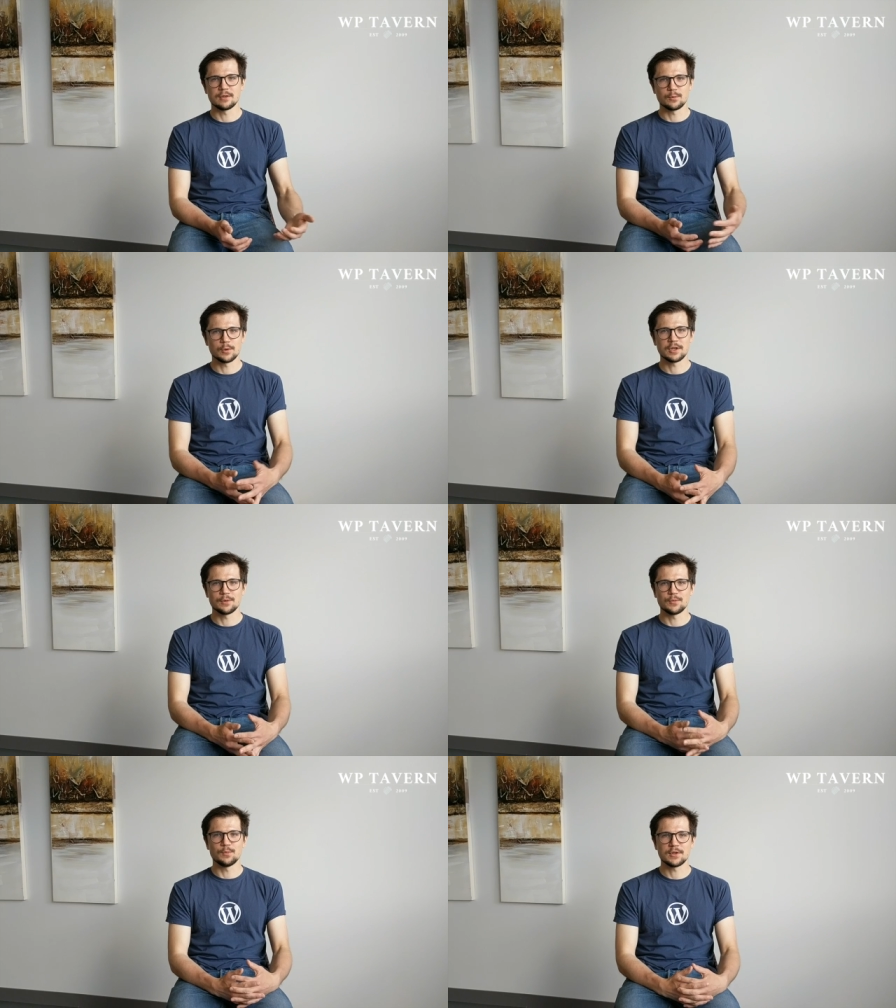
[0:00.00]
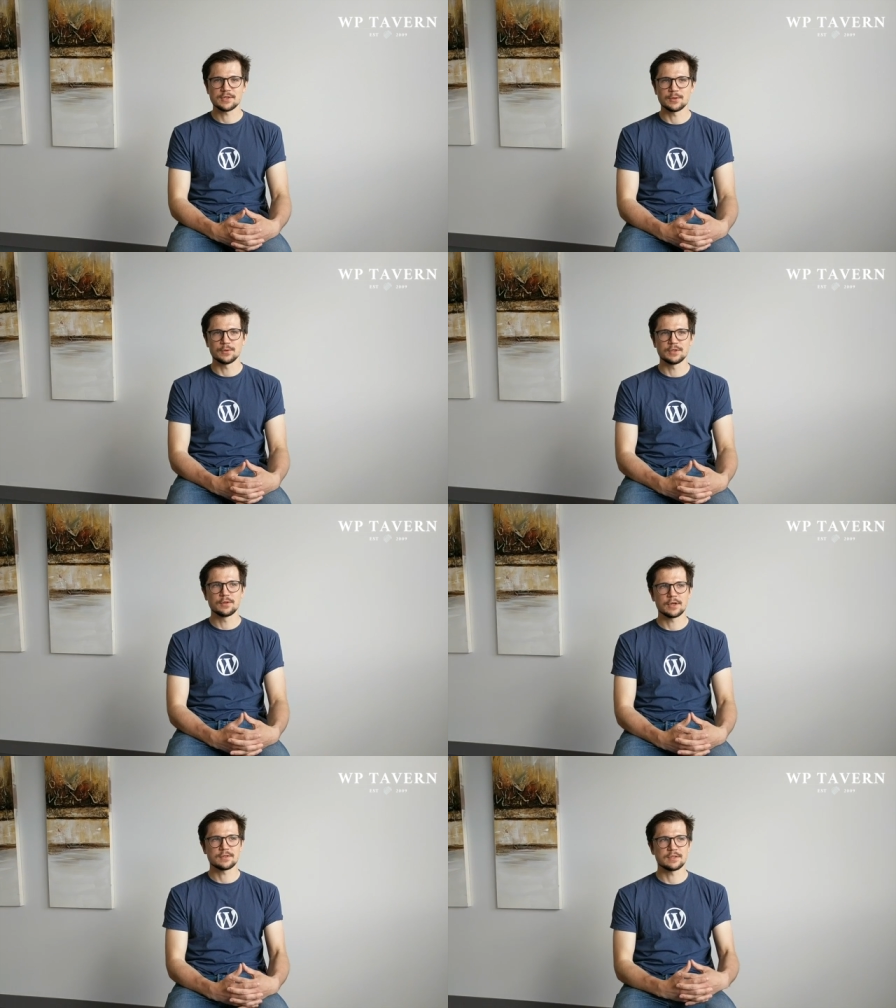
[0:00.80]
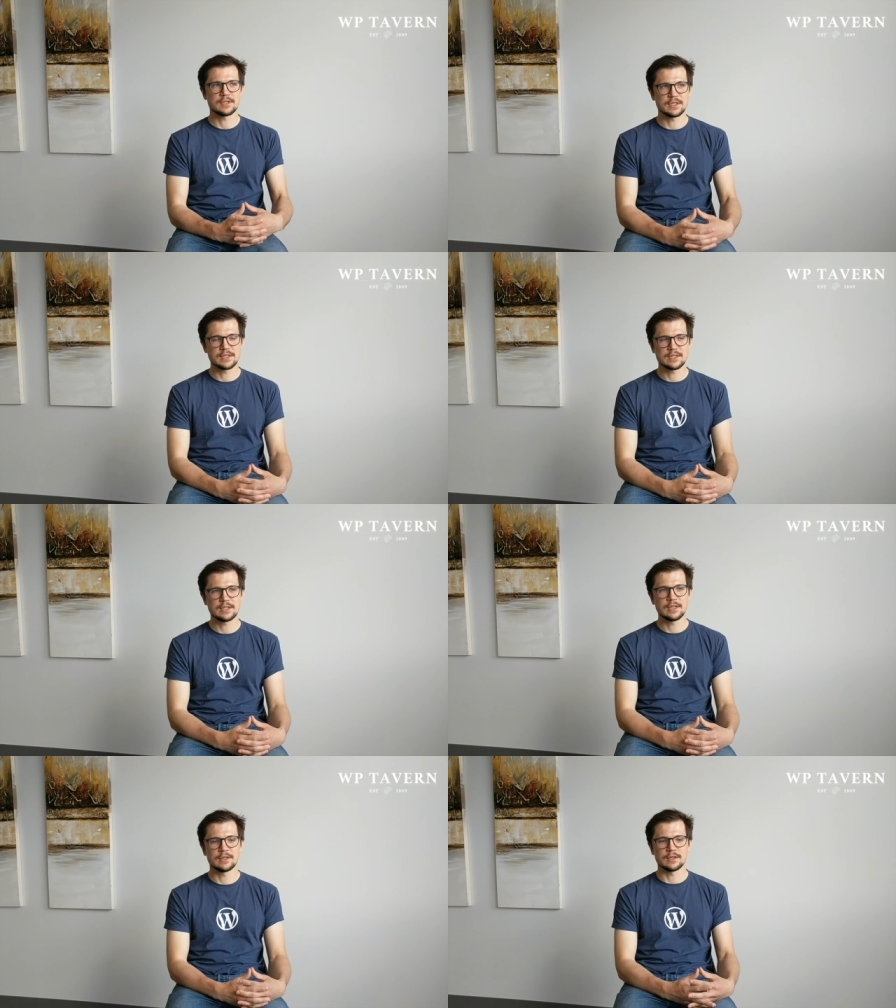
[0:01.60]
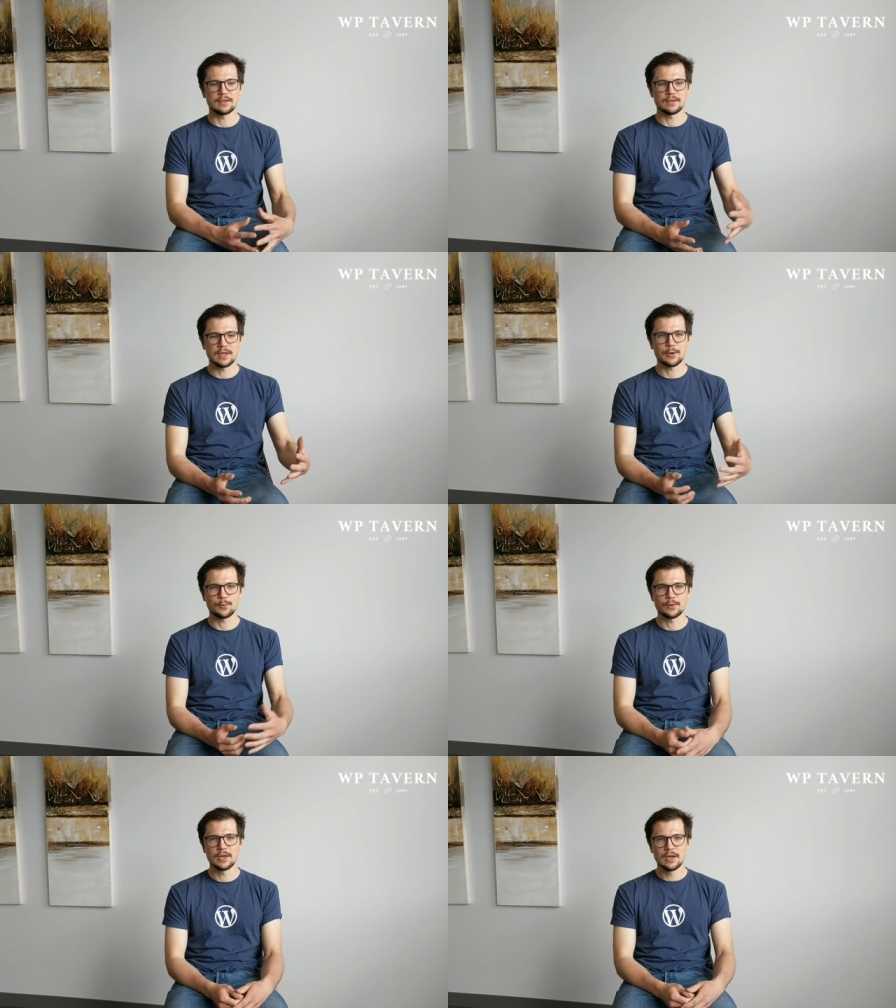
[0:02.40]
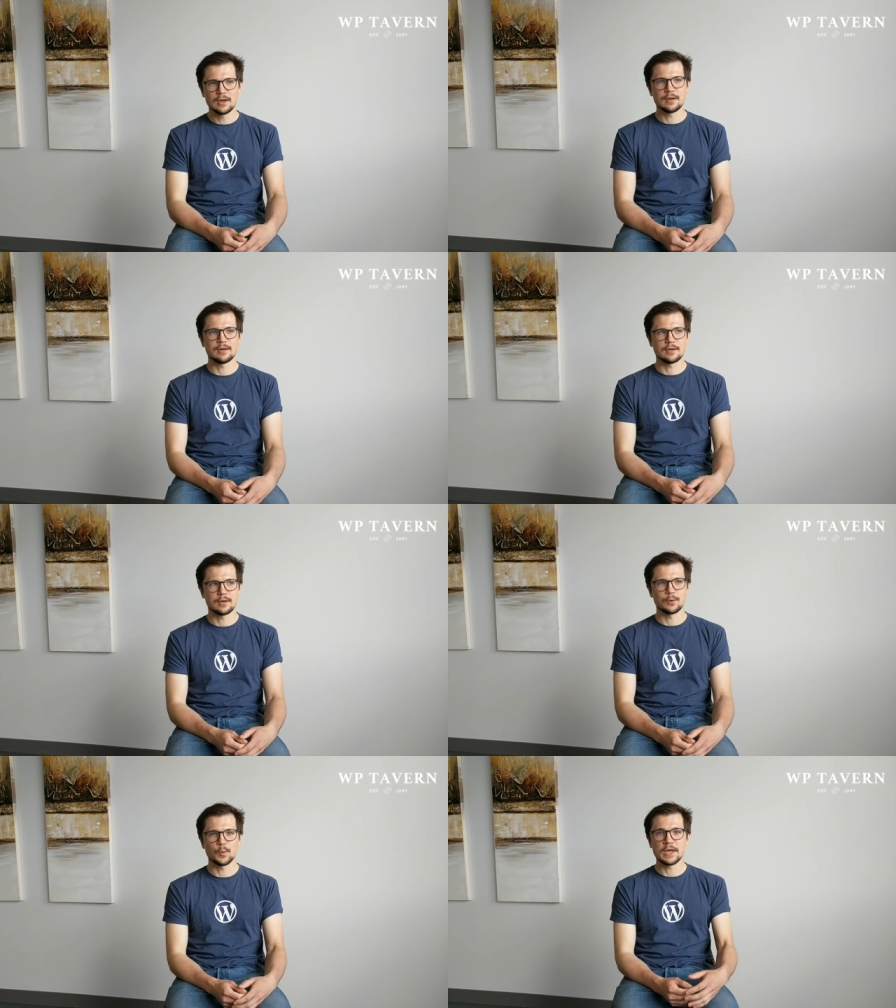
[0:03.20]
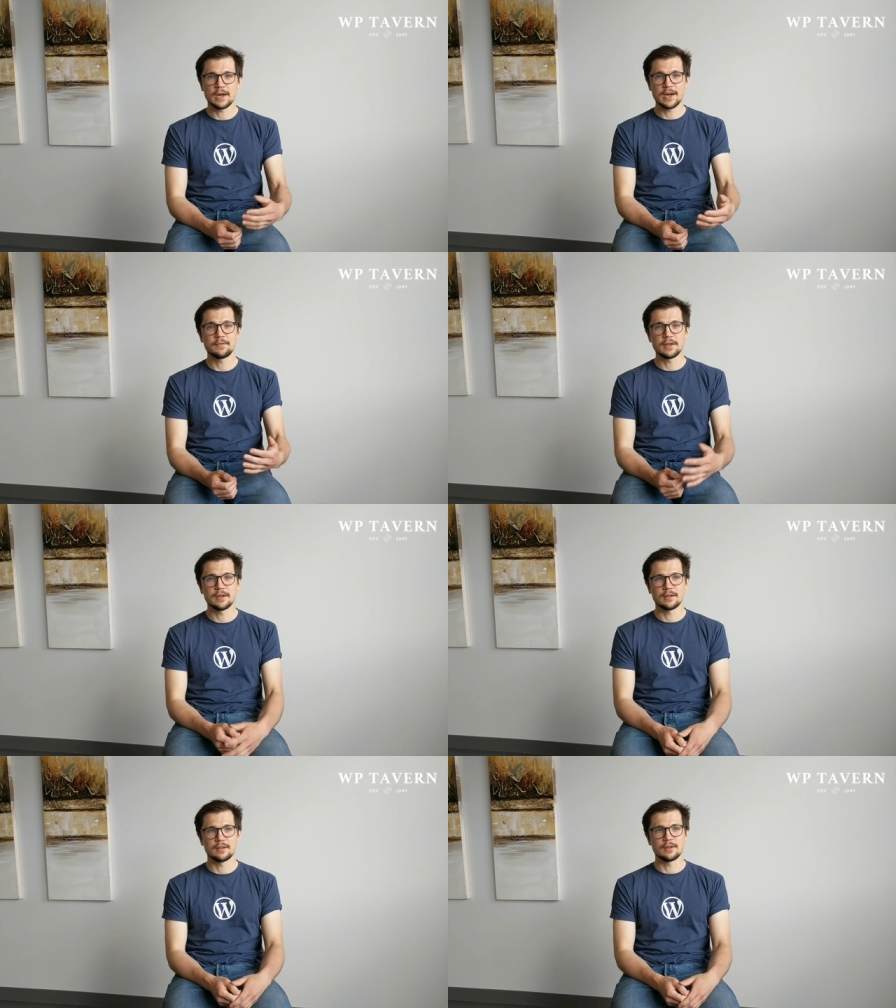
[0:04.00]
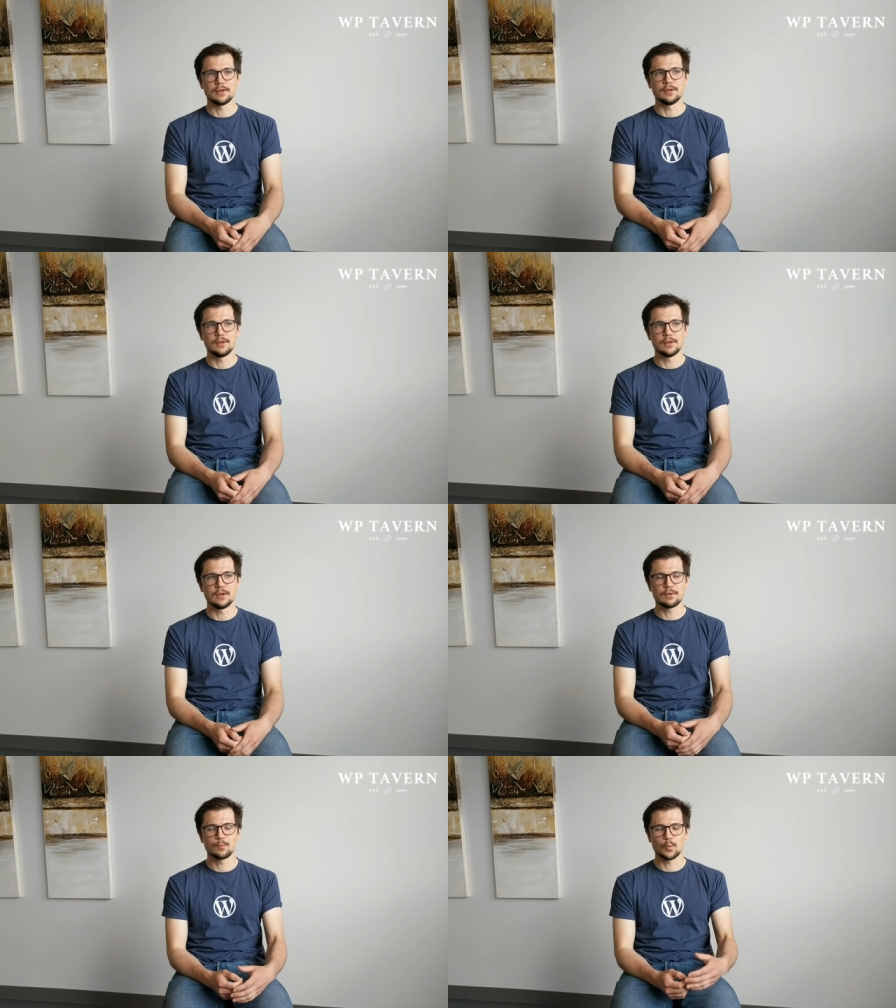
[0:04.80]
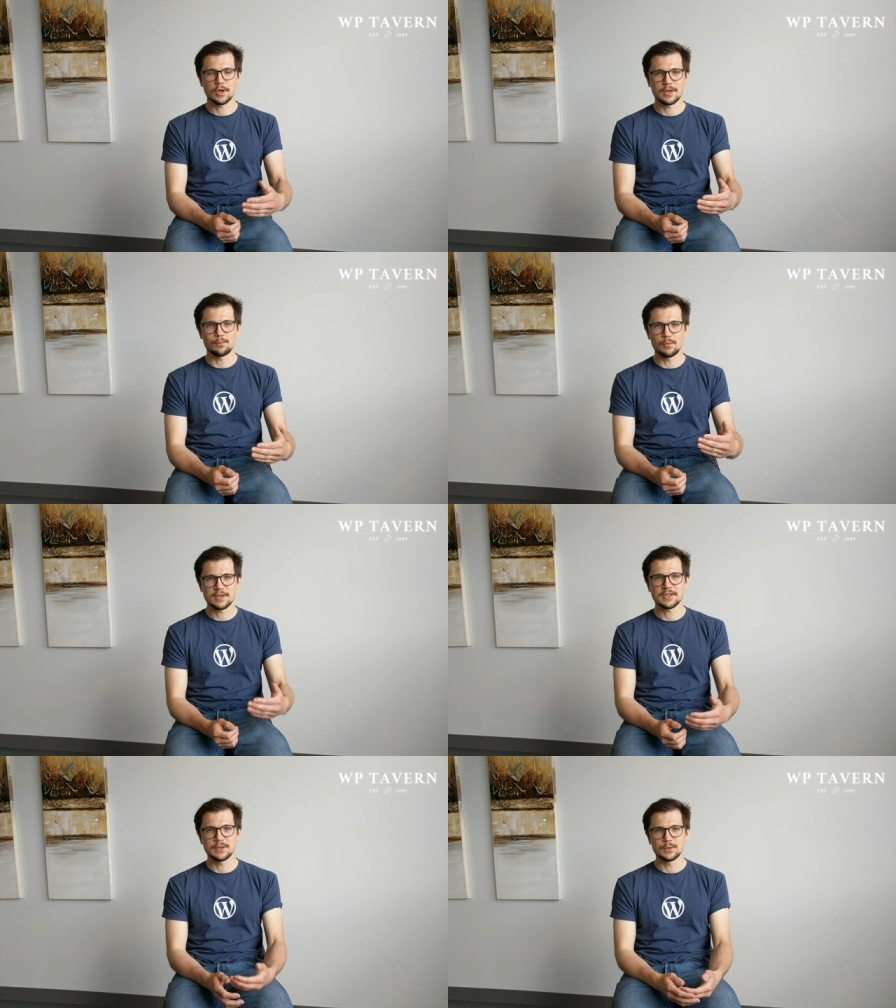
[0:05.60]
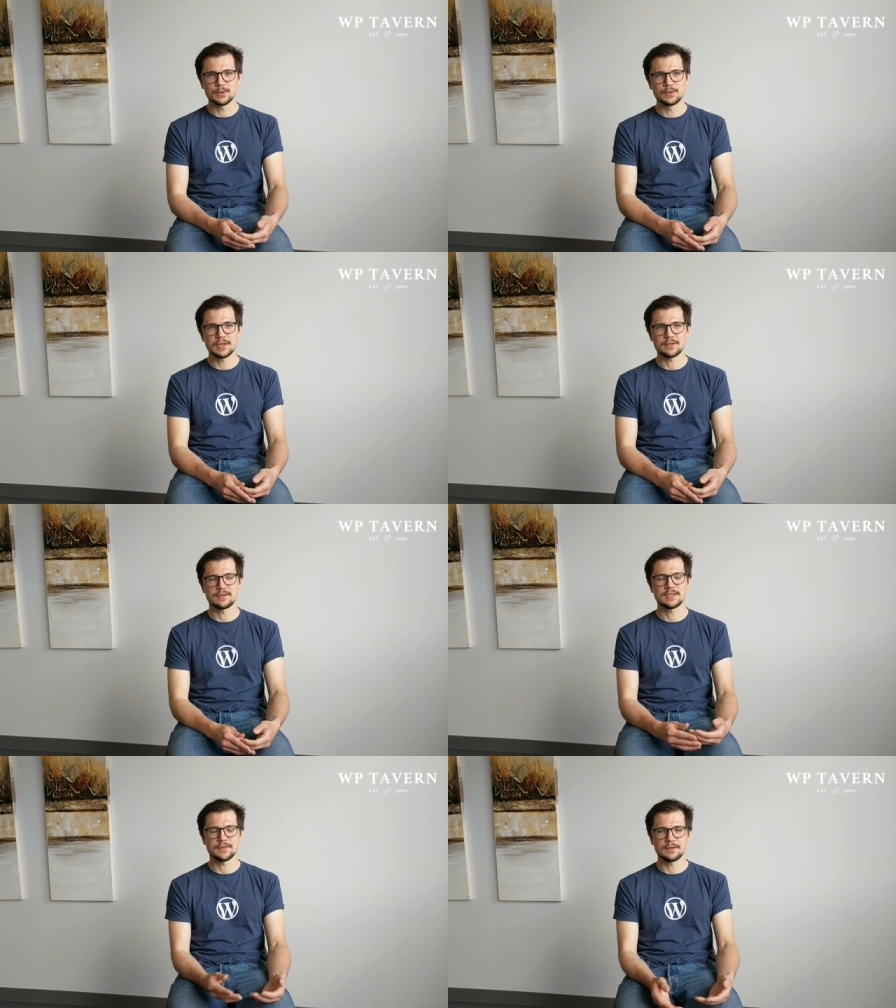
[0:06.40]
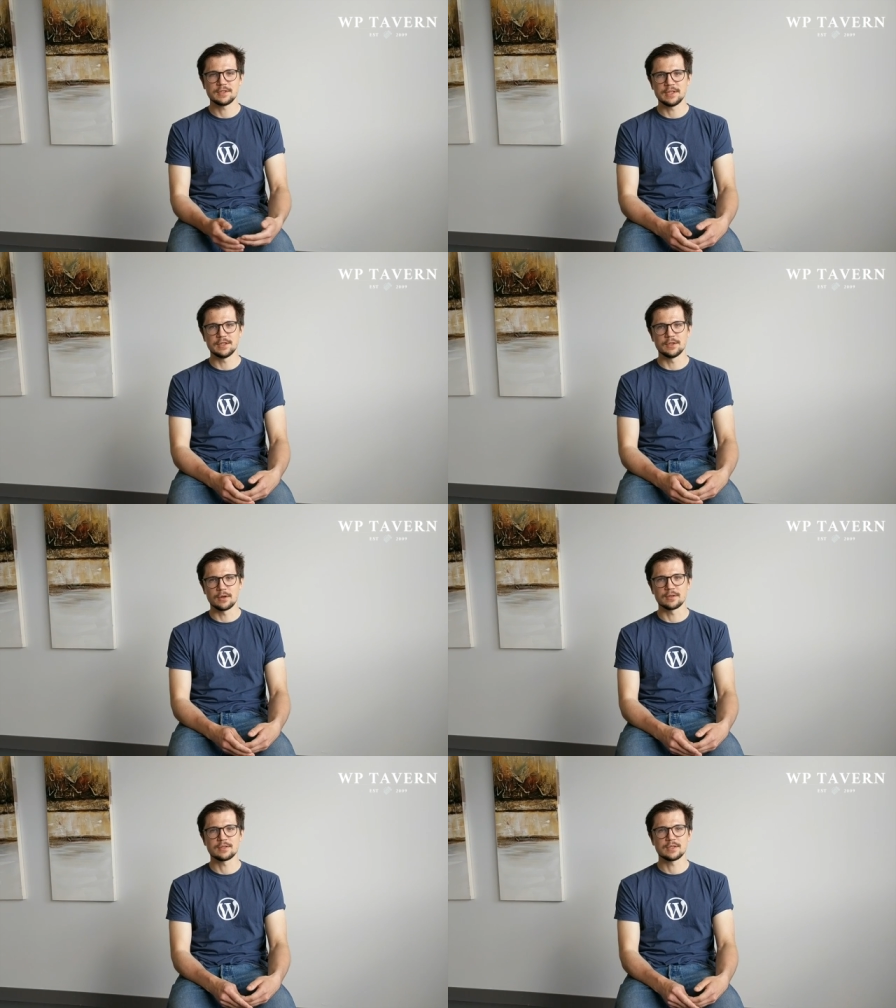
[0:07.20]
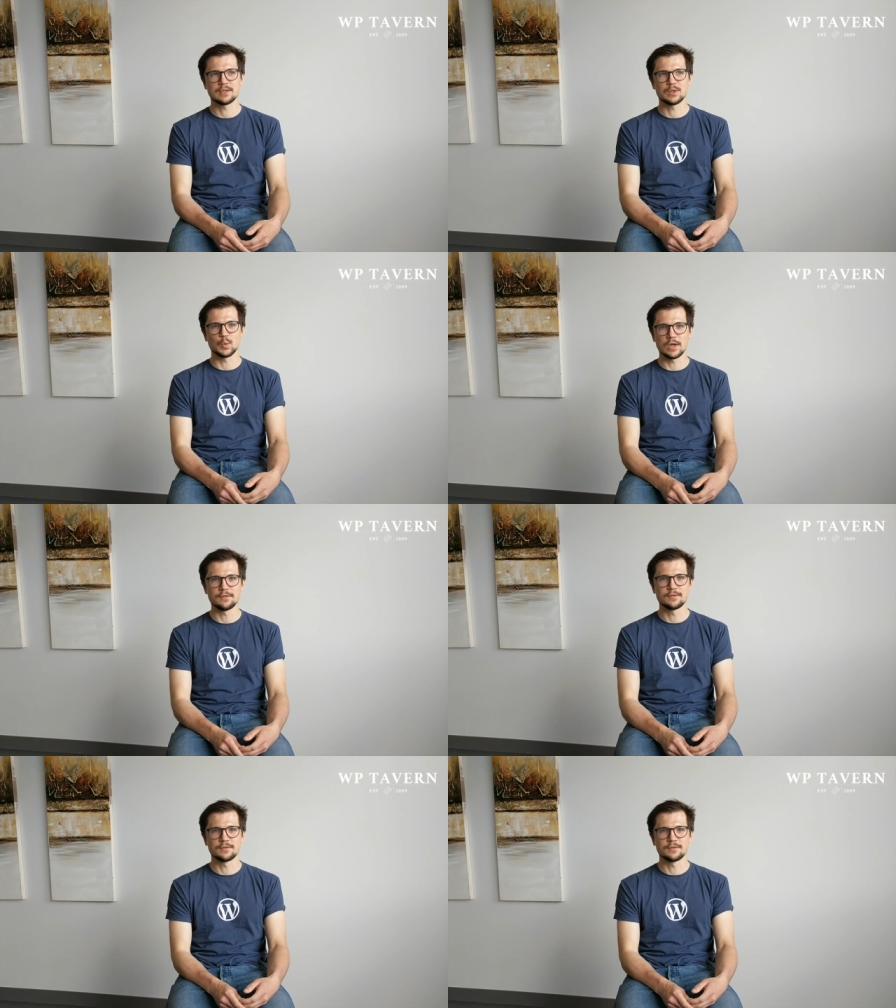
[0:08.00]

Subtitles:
WordCamp in Moscow in 2016, and now we are having WordCamp Moscow 2017 in August 12th.